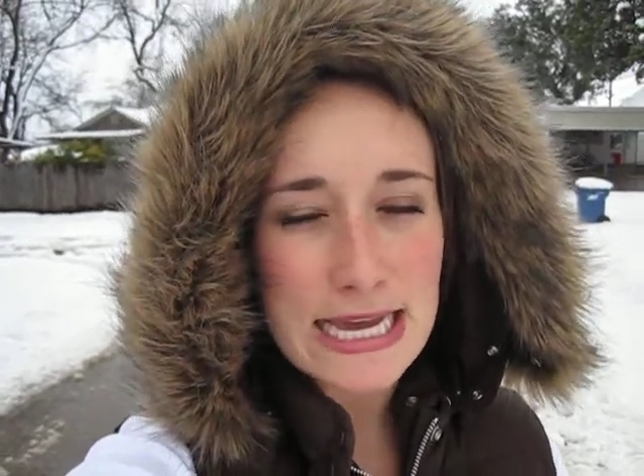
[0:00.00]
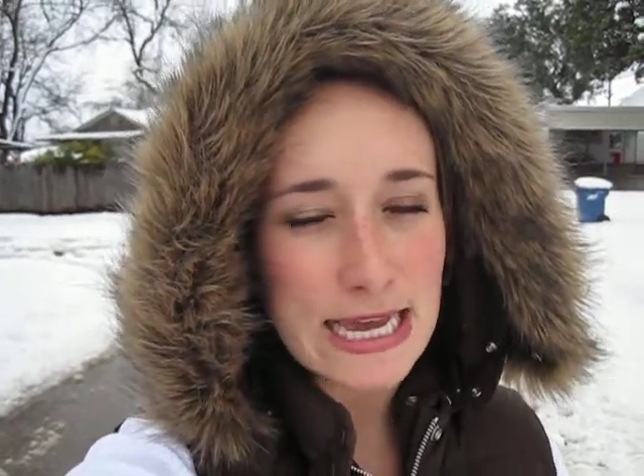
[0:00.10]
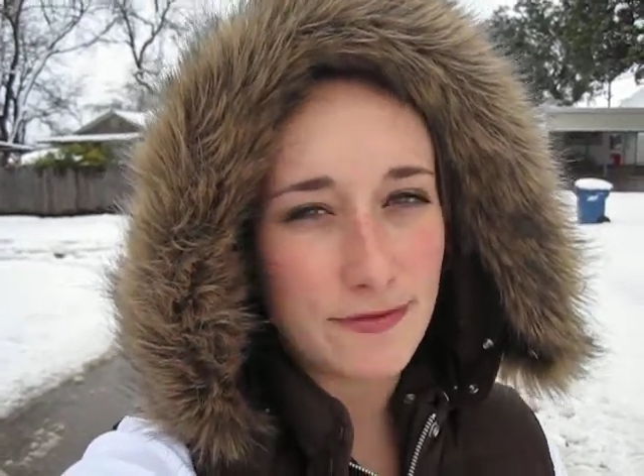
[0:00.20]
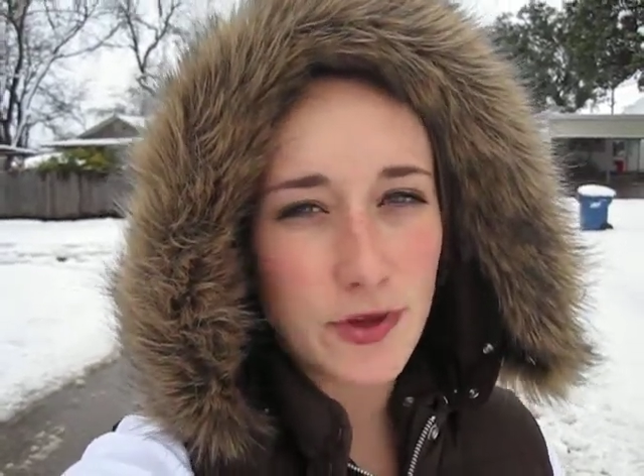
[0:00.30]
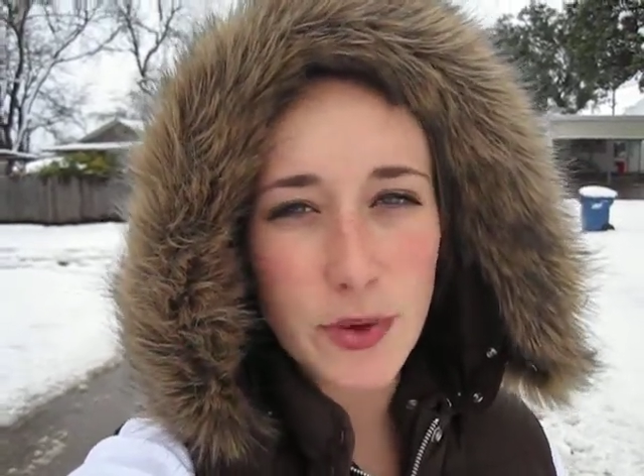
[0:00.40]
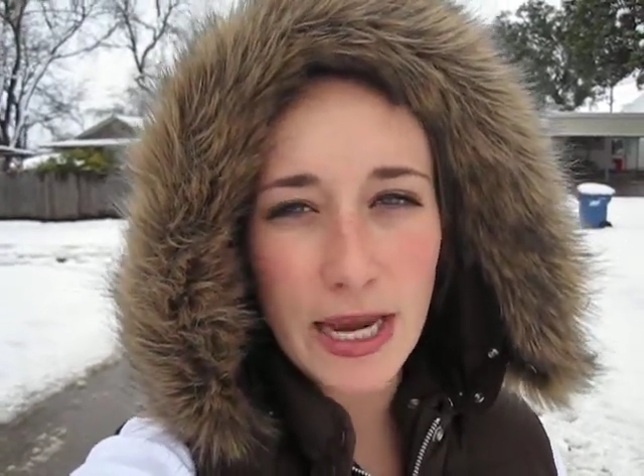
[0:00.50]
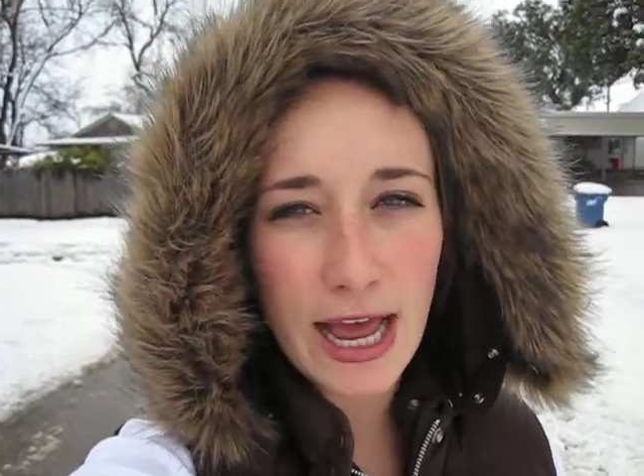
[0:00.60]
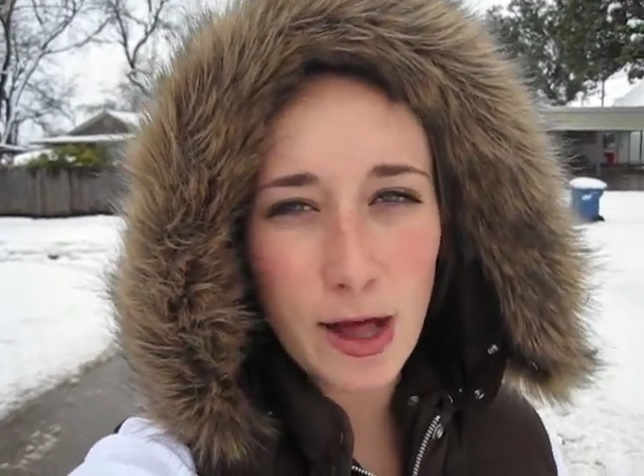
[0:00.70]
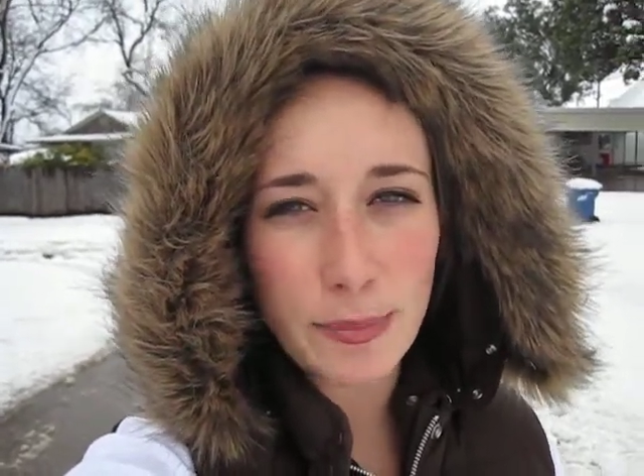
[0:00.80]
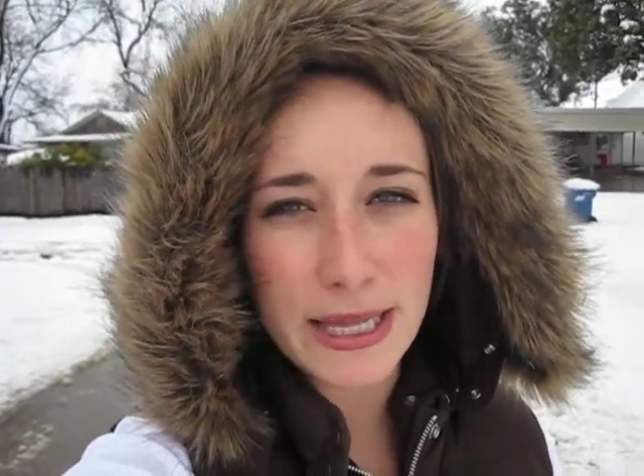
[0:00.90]
if you can
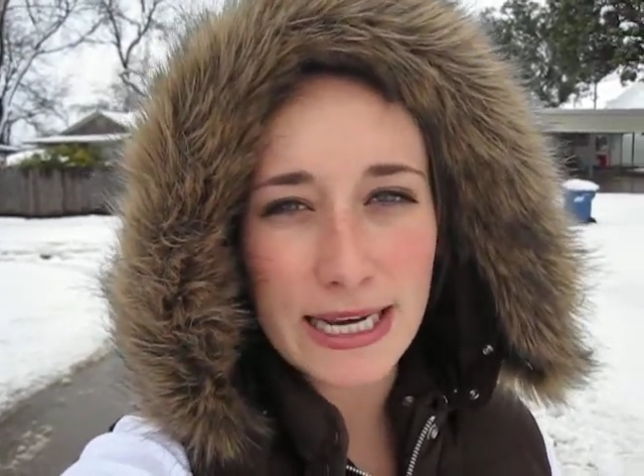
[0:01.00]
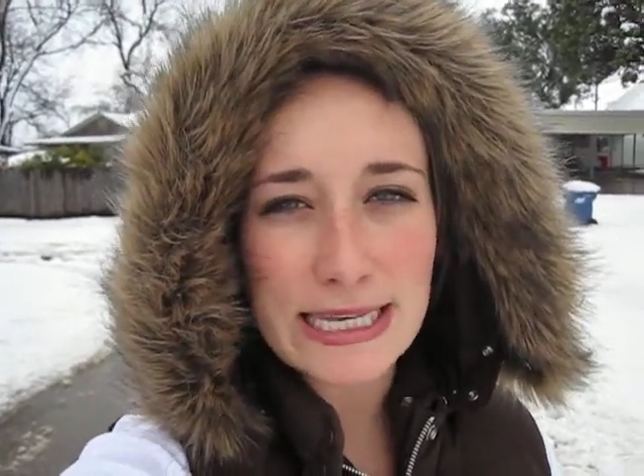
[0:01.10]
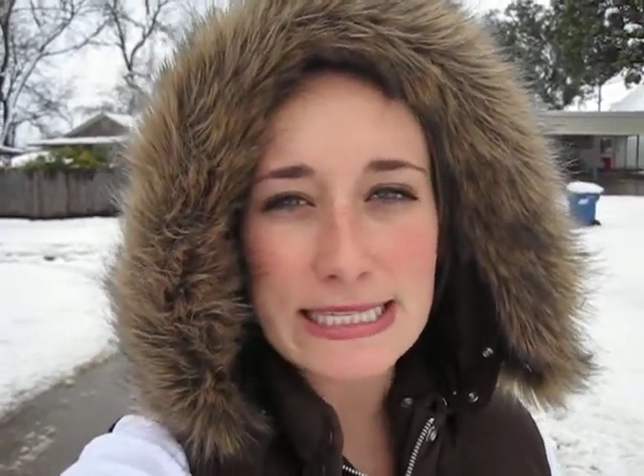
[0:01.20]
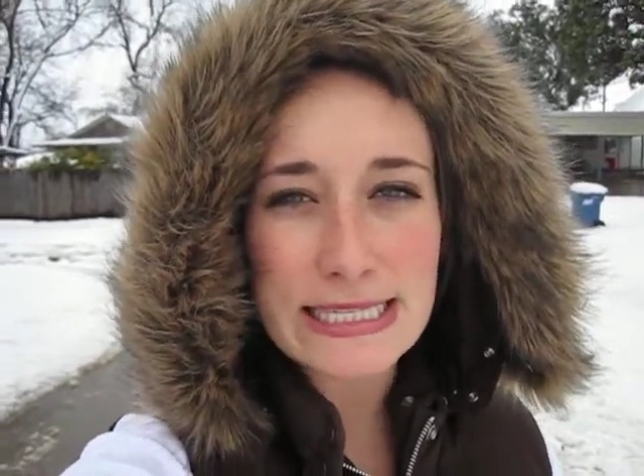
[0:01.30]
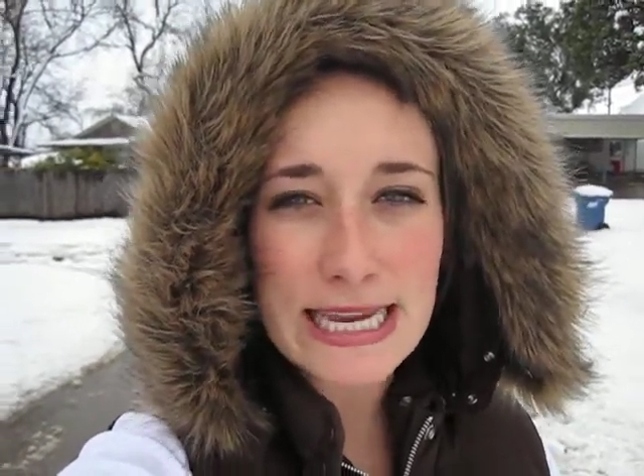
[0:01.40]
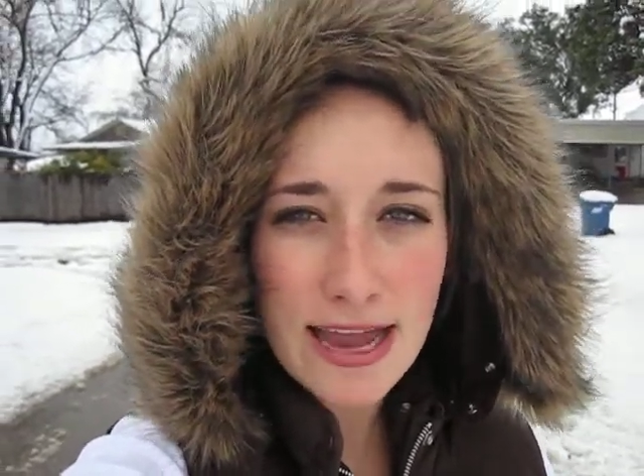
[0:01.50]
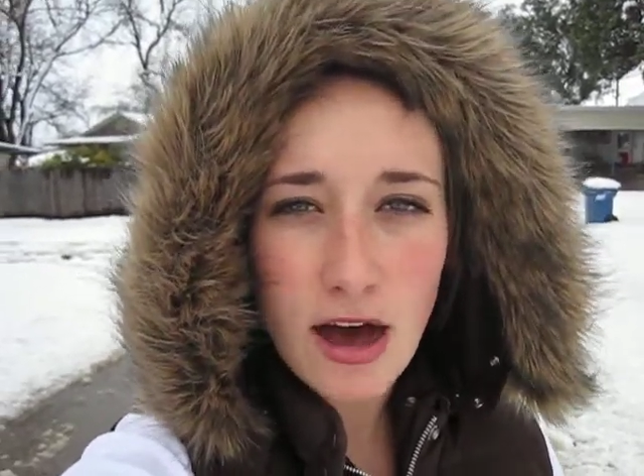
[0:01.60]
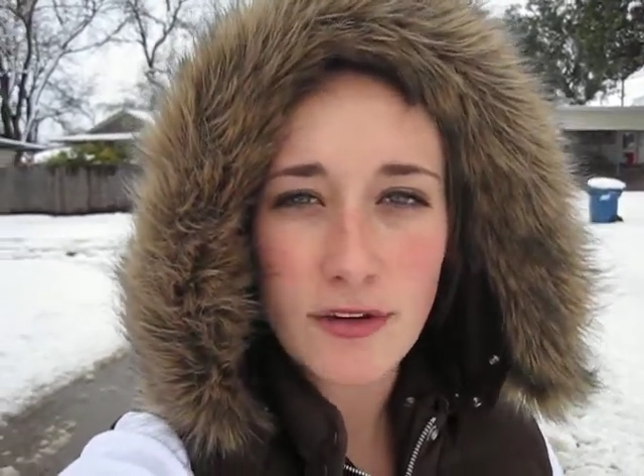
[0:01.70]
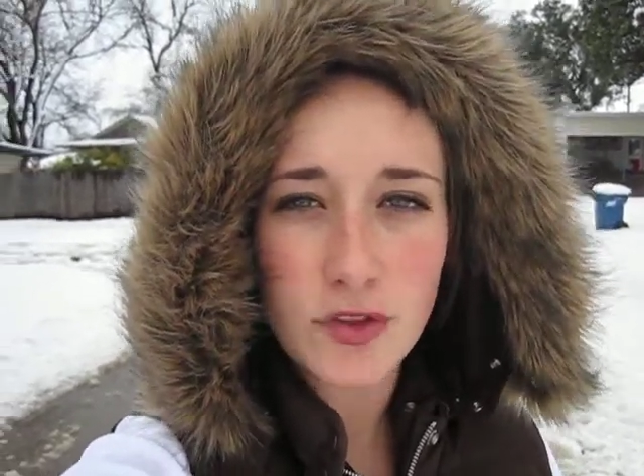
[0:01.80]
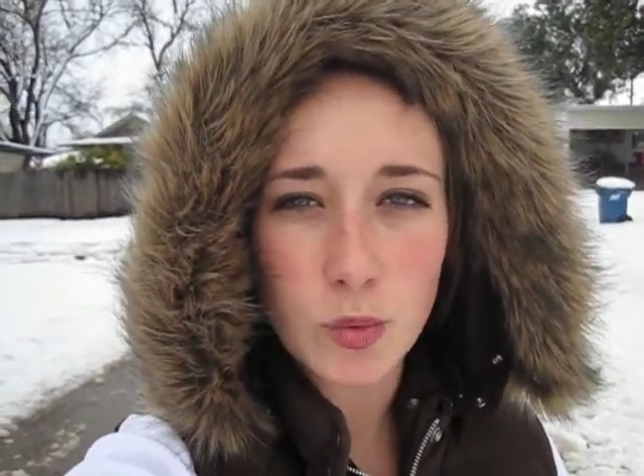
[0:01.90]
help it, stay
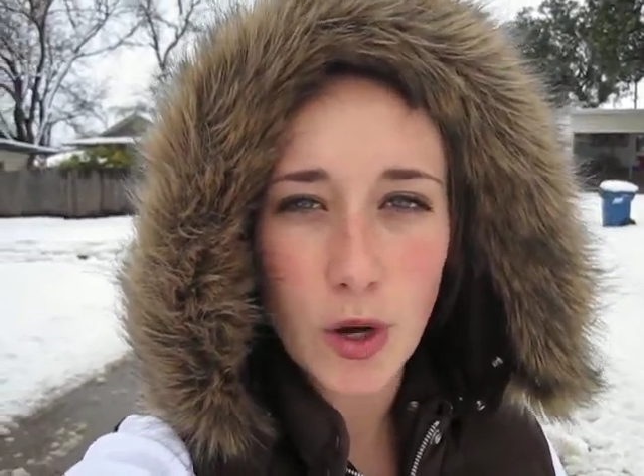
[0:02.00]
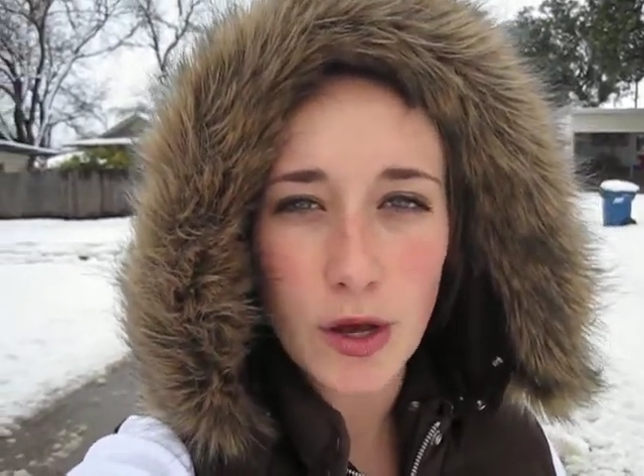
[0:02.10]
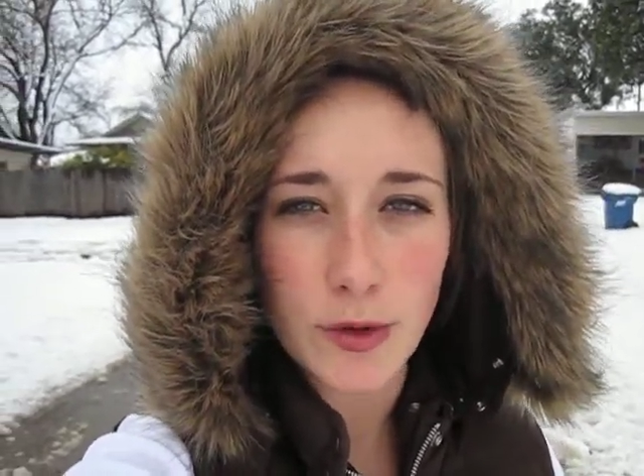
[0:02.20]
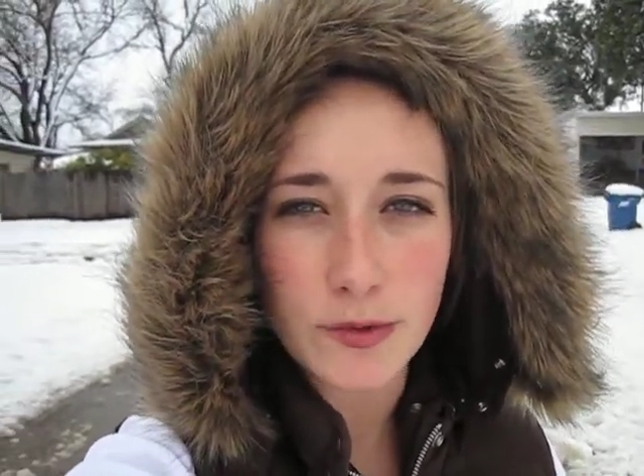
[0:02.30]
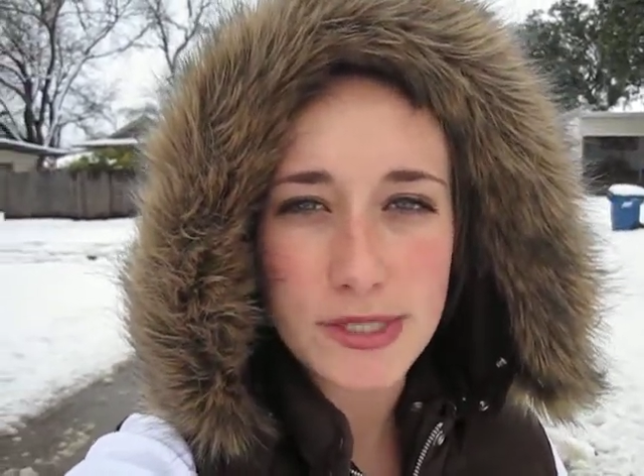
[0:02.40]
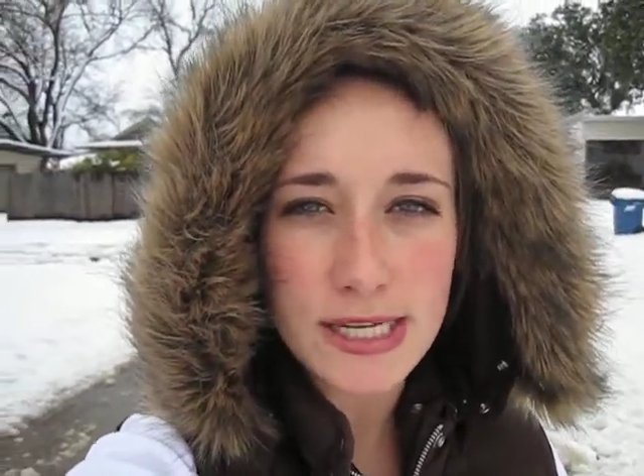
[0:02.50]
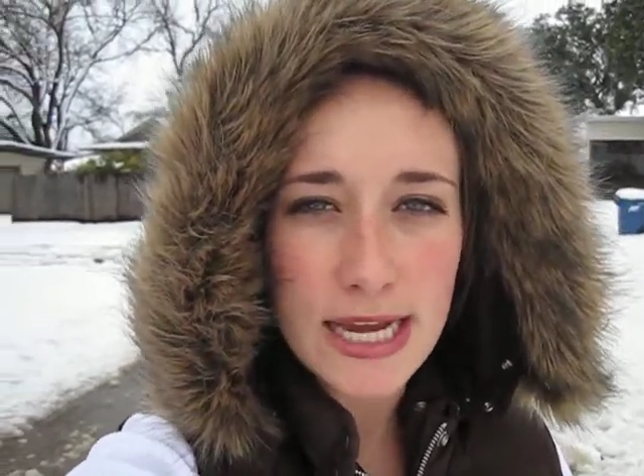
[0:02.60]
off the roads.